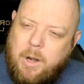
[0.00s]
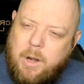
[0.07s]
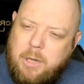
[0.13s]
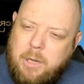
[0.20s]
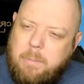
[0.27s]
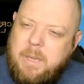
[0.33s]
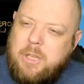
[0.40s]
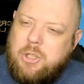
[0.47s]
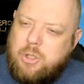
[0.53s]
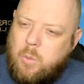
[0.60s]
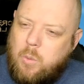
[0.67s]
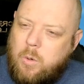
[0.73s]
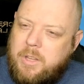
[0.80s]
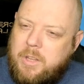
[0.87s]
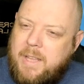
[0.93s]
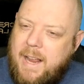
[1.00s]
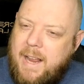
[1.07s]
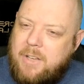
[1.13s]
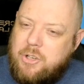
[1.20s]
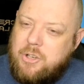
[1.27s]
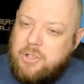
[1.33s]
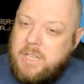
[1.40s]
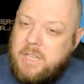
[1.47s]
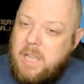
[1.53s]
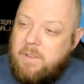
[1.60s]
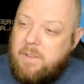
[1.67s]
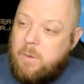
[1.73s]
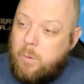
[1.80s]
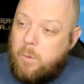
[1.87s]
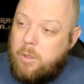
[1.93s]
to be sure the answers given
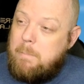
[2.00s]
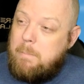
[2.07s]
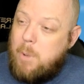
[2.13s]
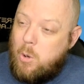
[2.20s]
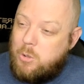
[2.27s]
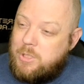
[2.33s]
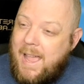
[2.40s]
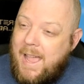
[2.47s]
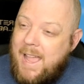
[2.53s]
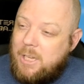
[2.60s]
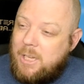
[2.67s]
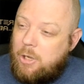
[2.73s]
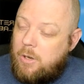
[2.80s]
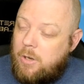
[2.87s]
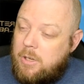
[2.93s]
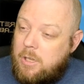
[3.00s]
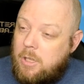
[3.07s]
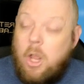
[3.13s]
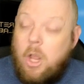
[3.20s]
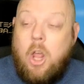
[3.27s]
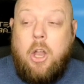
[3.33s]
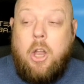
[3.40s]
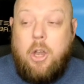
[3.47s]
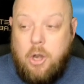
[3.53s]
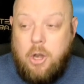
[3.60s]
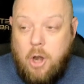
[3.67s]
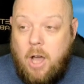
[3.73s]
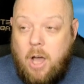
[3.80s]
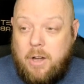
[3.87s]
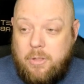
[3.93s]
were the most accurate,
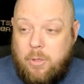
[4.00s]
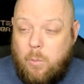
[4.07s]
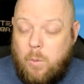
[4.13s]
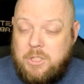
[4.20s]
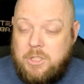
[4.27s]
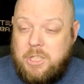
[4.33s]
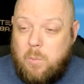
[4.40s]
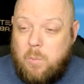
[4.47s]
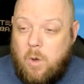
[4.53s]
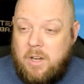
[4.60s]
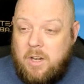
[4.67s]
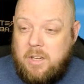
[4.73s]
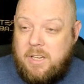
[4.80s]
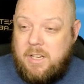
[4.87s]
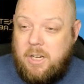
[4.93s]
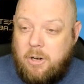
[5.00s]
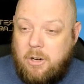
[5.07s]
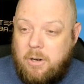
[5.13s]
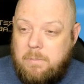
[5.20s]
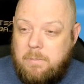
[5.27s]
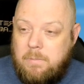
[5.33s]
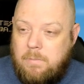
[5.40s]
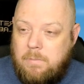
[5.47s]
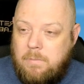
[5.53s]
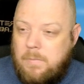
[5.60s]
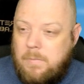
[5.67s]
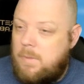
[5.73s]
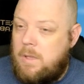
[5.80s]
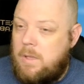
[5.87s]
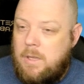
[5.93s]
not the ones he wanted to hear.
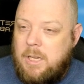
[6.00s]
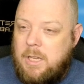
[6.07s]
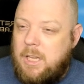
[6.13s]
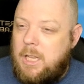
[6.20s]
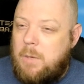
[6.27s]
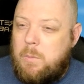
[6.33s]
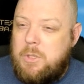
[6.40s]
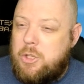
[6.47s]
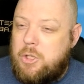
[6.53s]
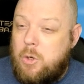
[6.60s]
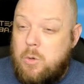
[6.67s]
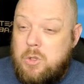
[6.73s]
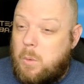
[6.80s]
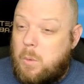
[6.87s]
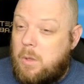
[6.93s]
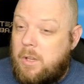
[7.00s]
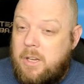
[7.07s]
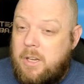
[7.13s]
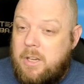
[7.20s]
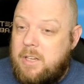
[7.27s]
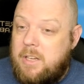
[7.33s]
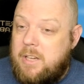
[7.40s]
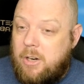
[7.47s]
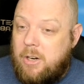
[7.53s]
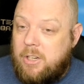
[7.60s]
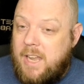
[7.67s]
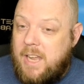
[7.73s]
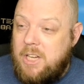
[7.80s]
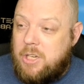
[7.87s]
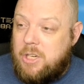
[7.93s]
It was usual in an
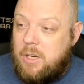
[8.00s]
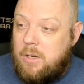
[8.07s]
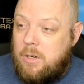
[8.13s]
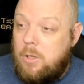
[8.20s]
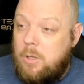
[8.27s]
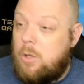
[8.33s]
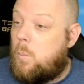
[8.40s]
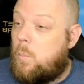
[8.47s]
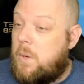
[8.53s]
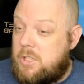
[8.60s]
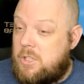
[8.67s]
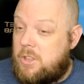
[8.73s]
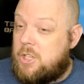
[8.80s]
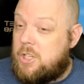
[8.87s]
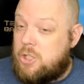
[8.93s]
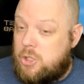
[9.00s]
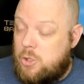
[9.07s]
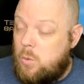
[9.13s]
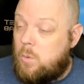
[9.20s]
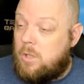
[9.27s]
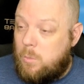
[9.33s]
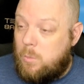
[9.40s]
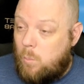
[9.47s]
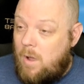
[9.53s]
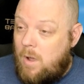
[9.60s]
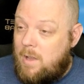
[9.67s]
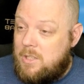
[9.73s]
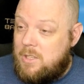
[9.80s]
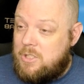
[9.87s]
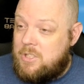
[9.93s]
interrogation, which this surely
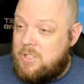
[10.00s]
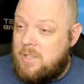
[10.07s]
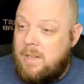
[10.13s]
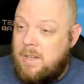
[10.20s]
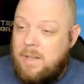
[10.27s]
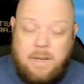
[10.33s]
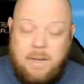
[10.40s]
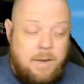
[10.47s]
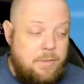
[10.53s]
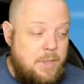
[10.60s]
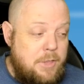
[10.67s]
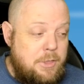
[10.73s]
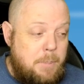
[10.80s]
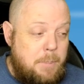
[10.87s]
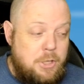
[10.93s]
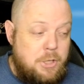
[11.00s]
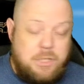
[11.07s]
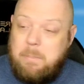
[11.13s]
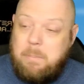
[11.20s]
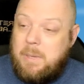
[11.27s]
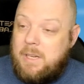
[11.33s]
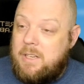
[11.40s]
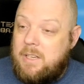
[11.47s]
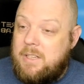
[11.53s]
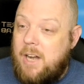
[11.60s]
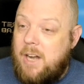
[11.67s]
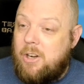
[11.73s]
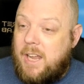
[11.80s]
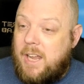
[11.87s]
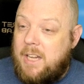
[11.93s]
was, that the person being
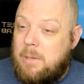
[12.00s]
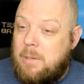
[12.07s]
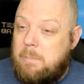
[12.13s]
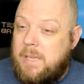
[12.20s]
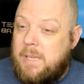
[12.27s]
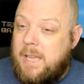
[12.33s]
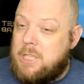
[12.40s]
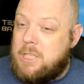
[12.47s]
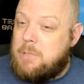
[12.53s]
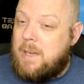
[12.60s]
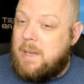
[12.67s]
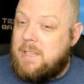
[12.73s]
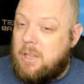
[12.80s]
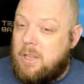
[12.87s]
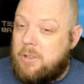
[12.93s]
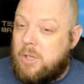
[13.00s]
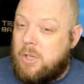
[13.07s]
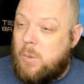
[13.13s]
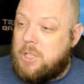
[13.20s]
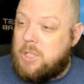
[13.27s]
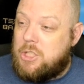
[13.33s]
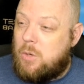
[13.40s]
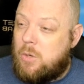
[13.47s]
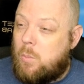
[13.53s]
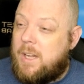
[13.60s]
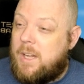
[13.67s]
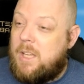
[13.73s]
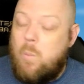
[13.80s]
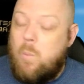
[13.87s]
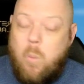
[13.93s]
interrogated begins by telling the questioner what he
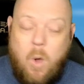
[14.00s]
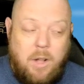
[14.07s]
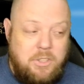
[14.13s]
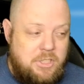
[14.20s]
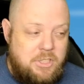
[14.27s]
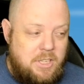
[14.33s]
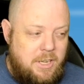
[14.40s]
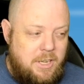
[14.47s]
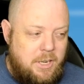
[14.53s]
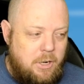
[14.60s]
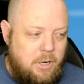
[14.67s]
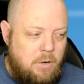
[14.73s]
wants to hear.